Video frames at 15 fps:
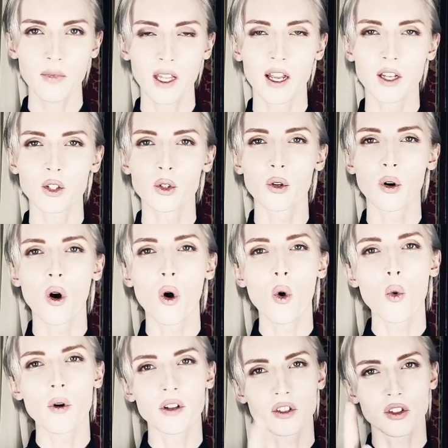And you're
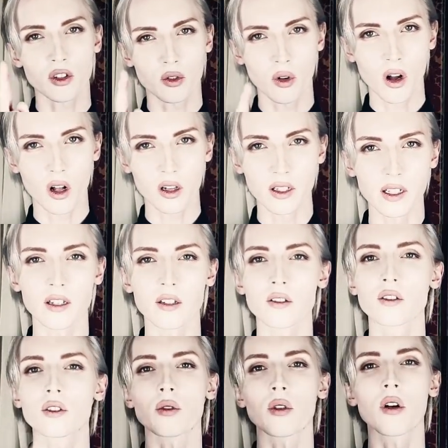always scrolling and
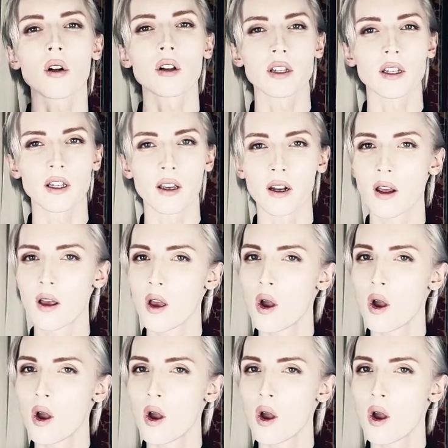scrolling and